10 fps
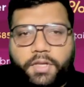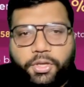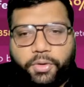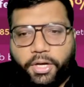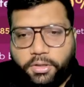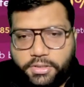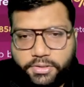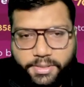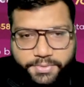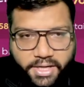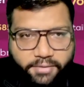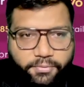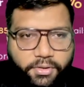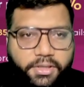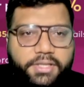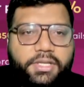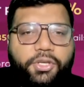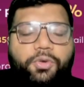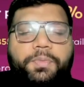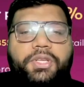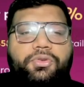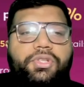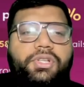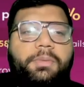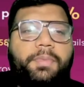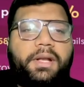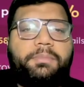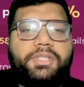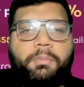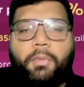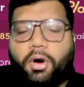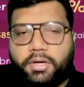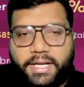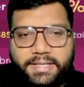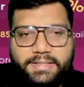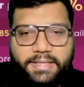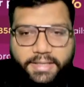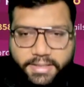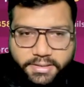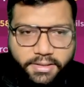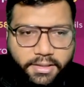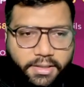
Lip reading: You can also subscribe for this UP Judiciary Prelims mock test series.